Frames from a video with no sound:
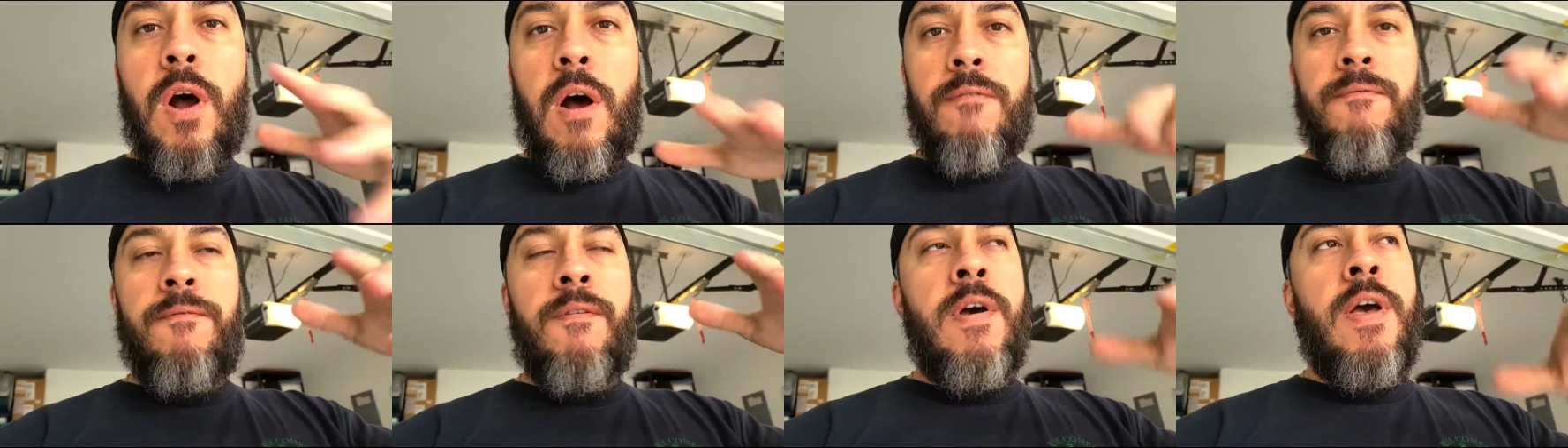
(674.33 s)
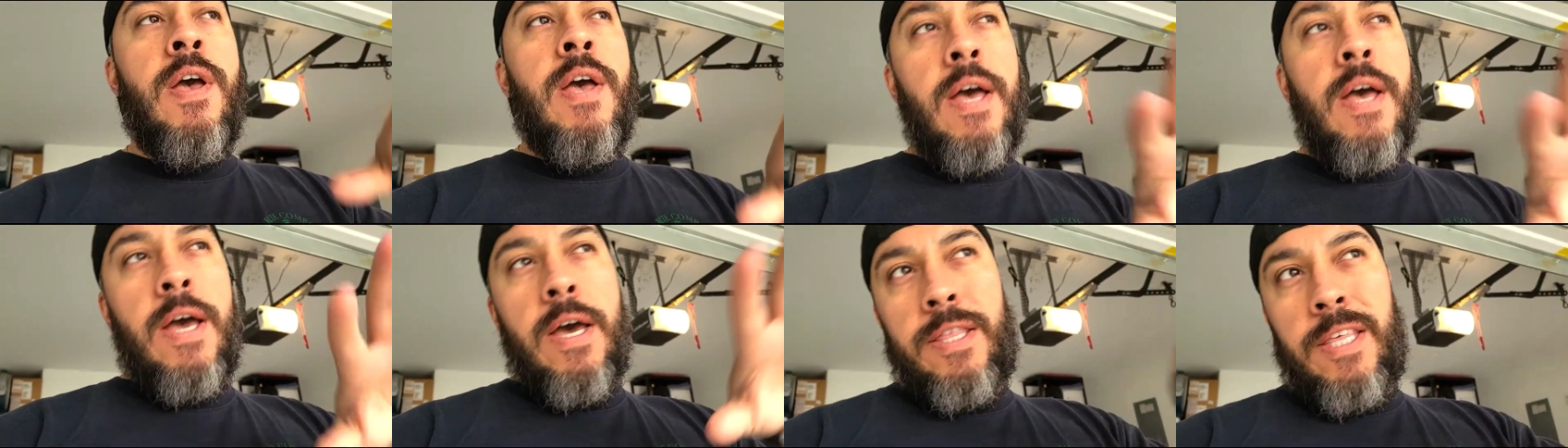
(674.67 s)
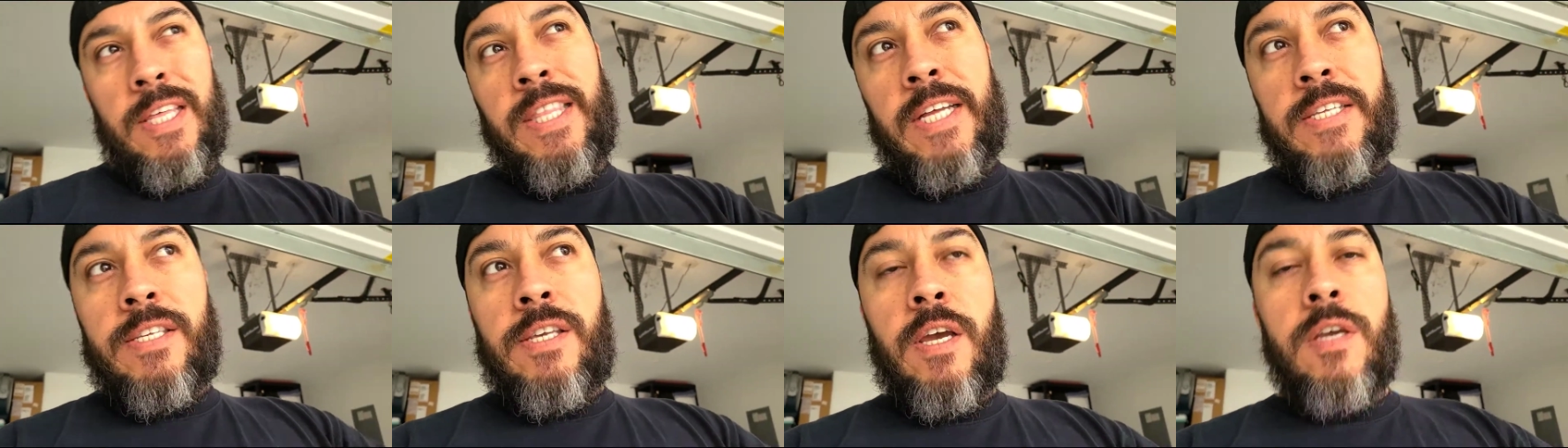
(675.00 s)
off. I
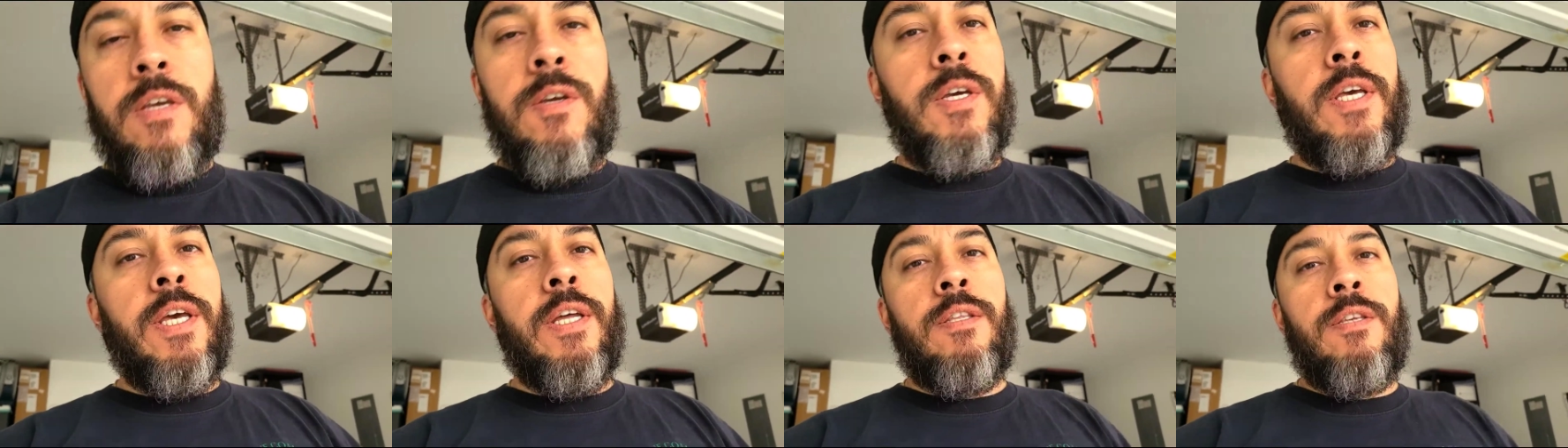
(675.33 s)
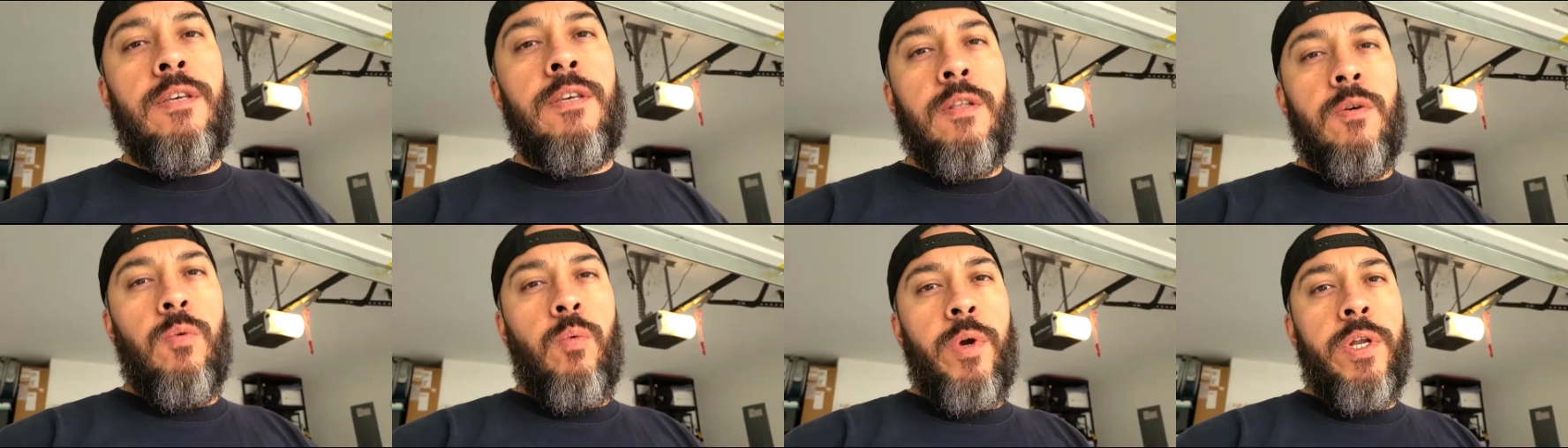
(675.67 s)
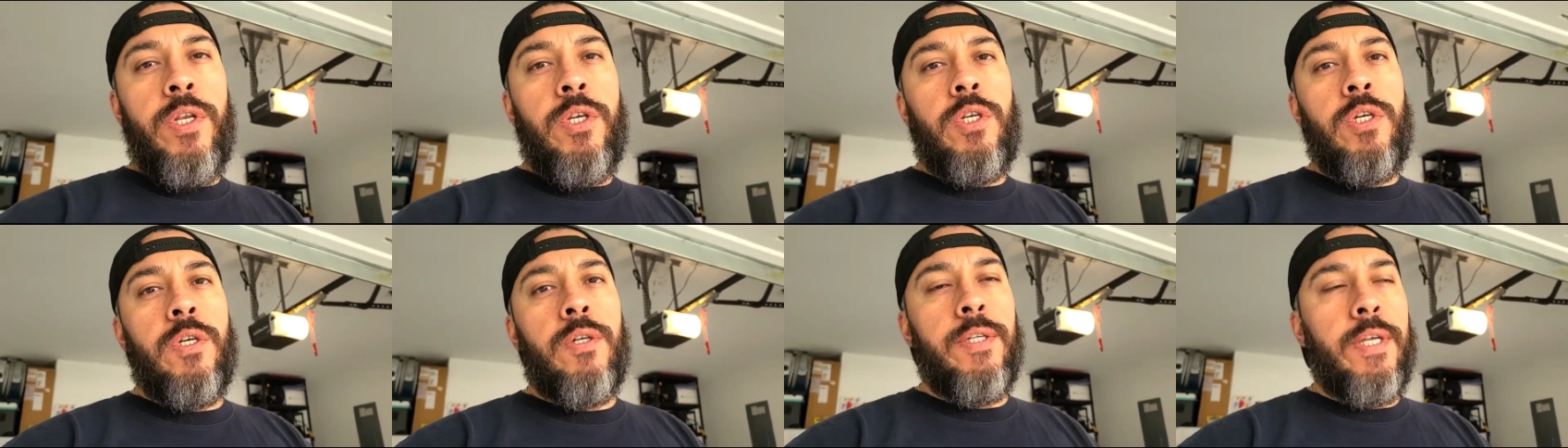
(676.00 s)
think that's how you get to the
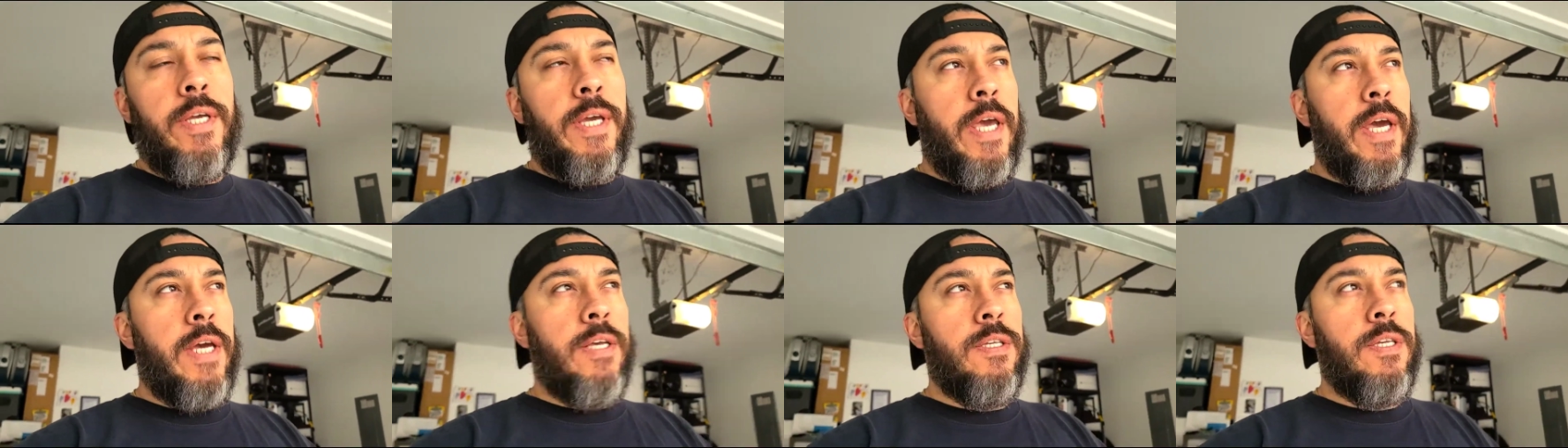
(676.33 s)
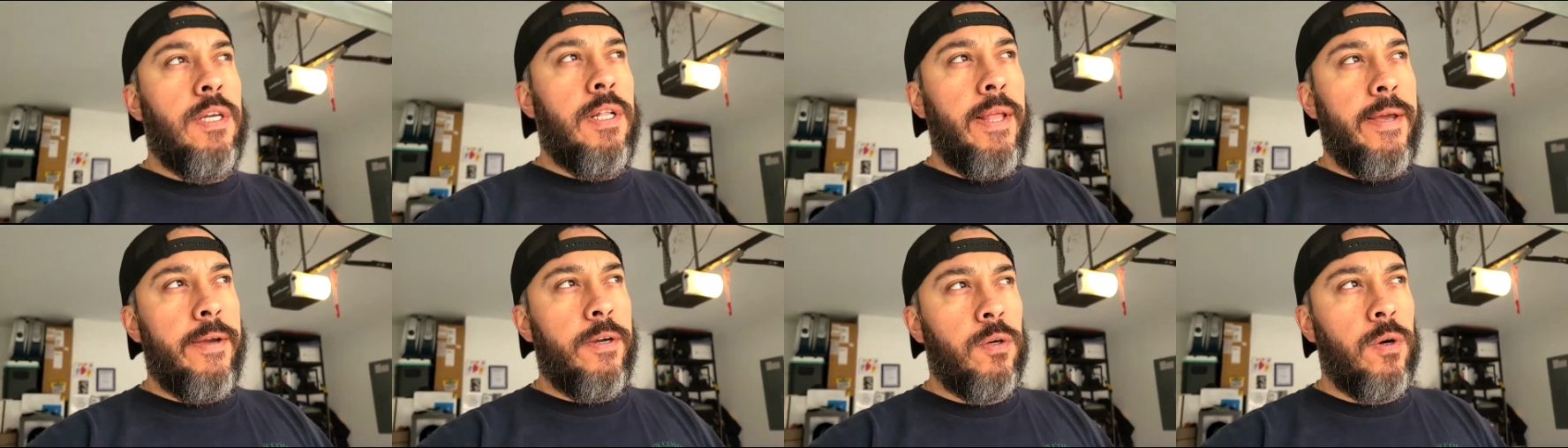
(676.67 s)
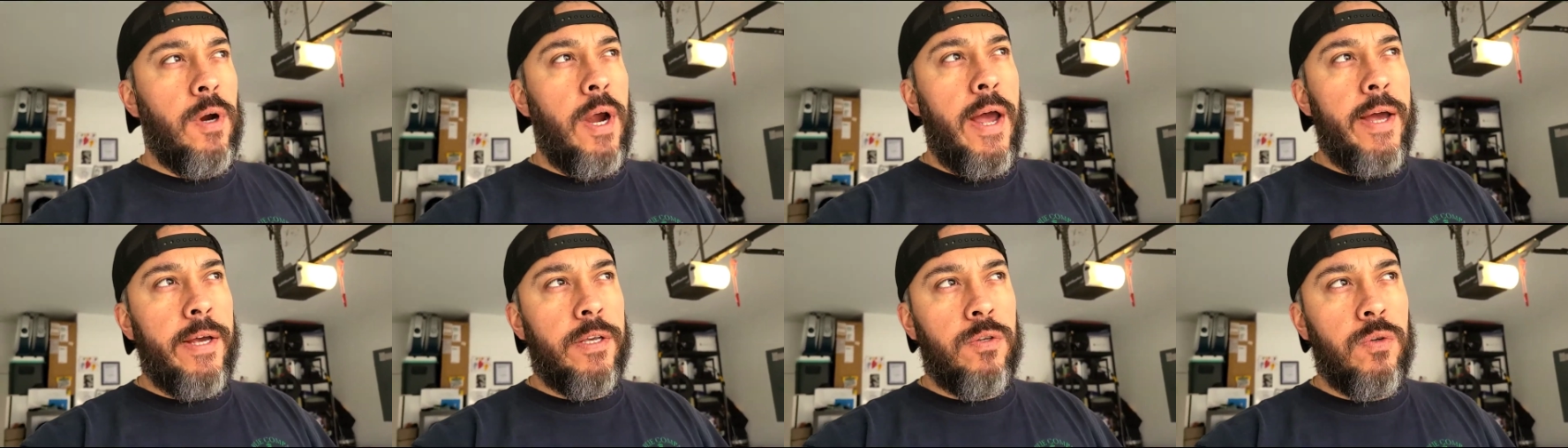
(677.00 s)
windshield in case it like
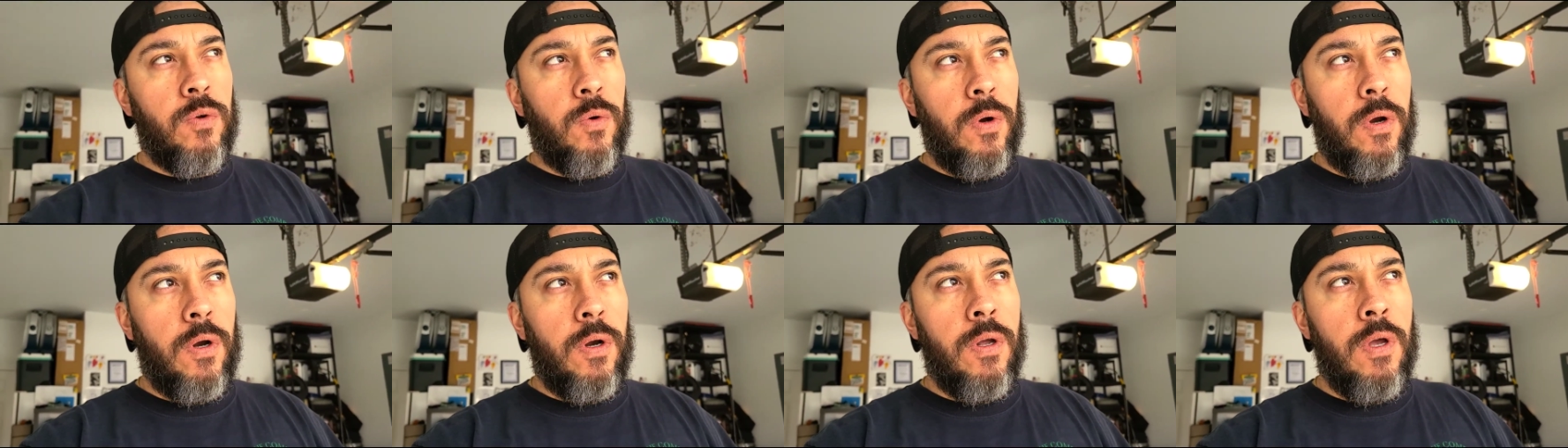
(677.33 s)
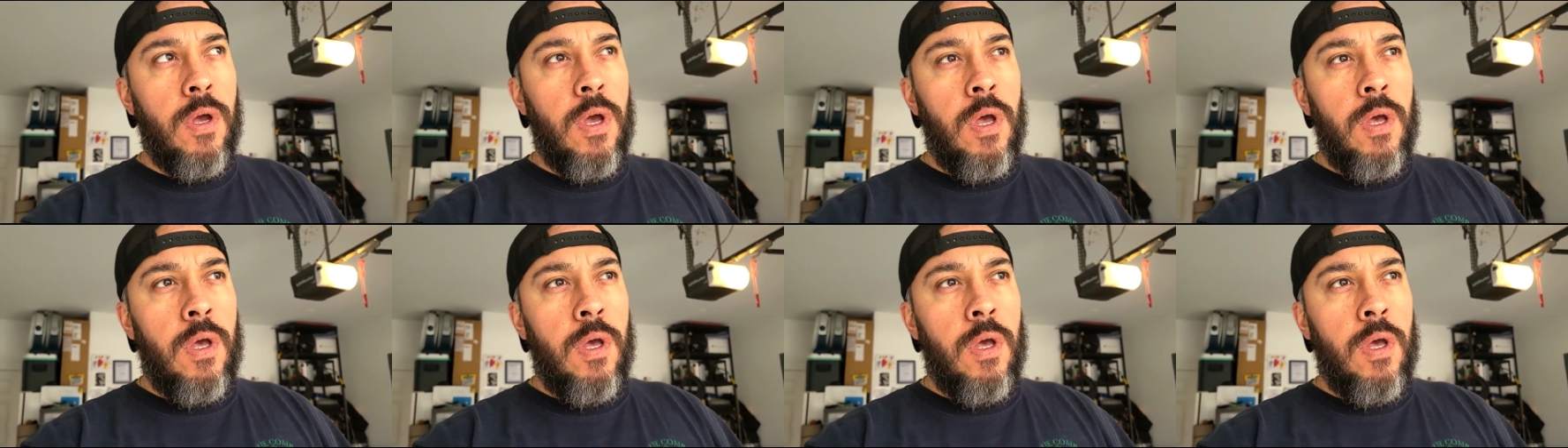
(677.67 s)
cracks or